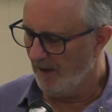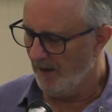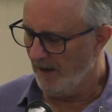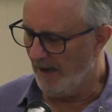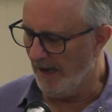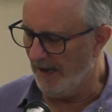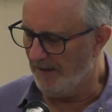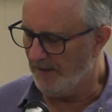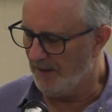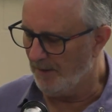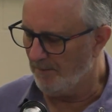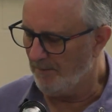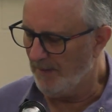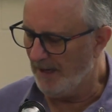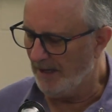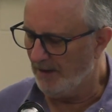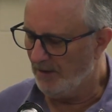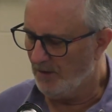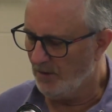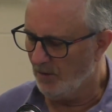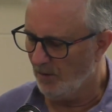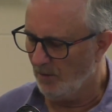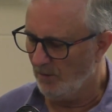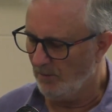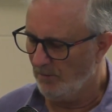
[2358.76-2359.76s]
at the
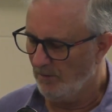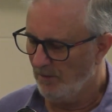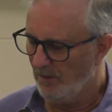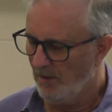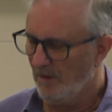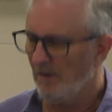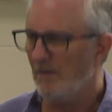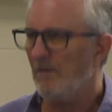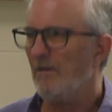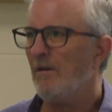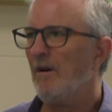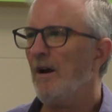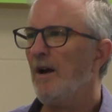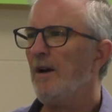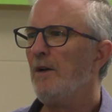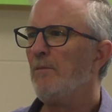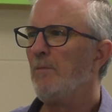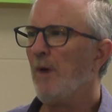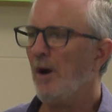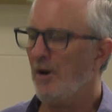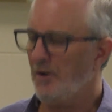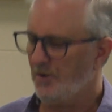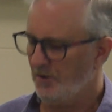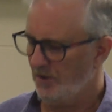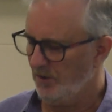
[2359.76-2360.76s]
mental and
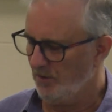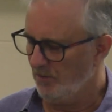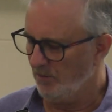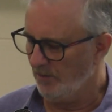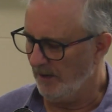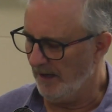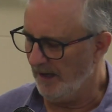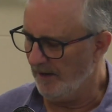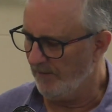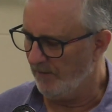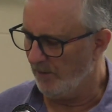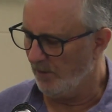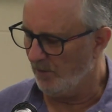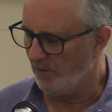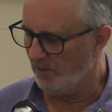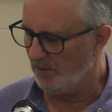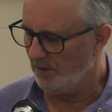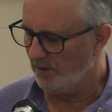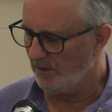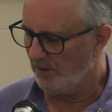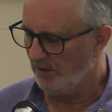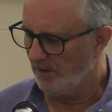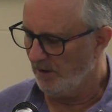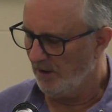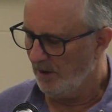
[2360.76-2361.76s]
emotional
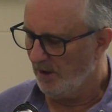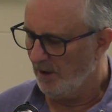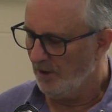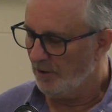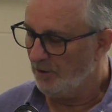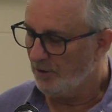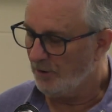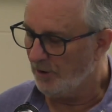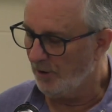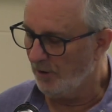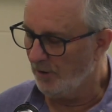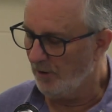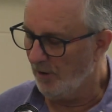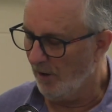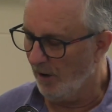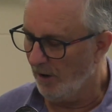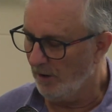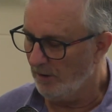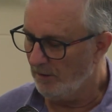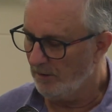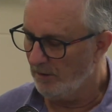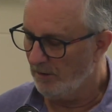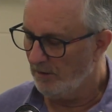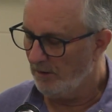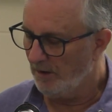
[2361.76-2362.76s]
levels do
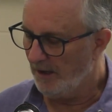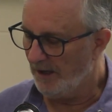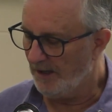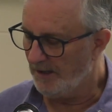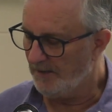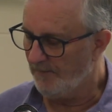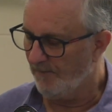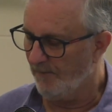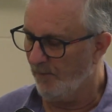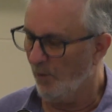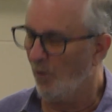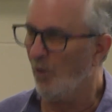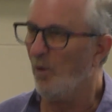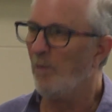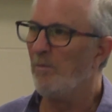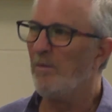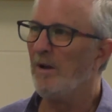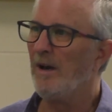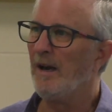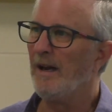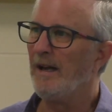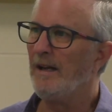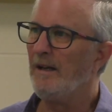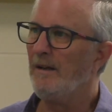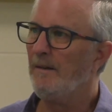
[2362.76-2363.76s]
not, as
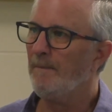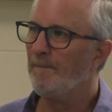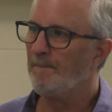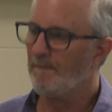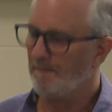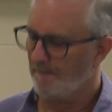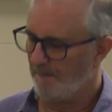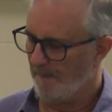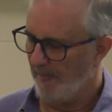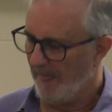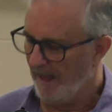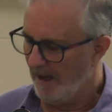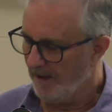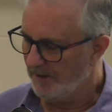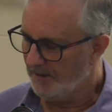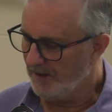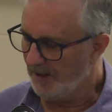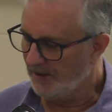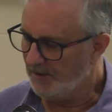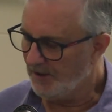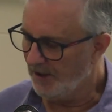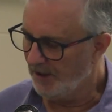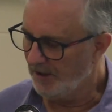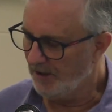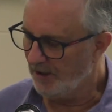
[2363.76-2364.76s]
formerly,
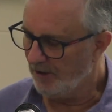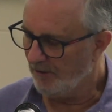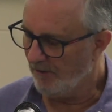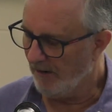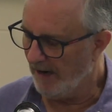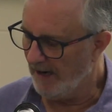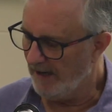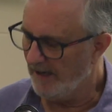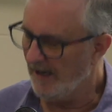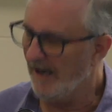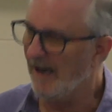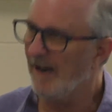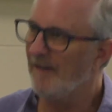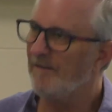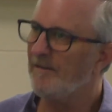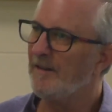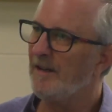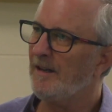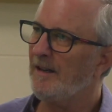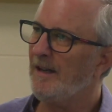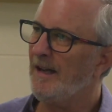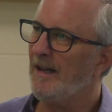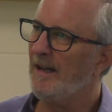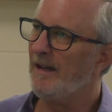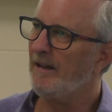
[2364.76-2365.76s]
disintegrate after
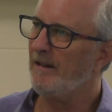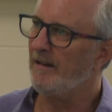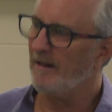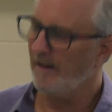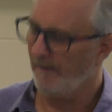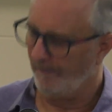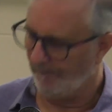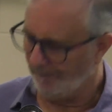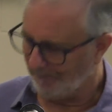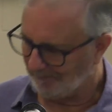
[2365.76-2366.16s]
death.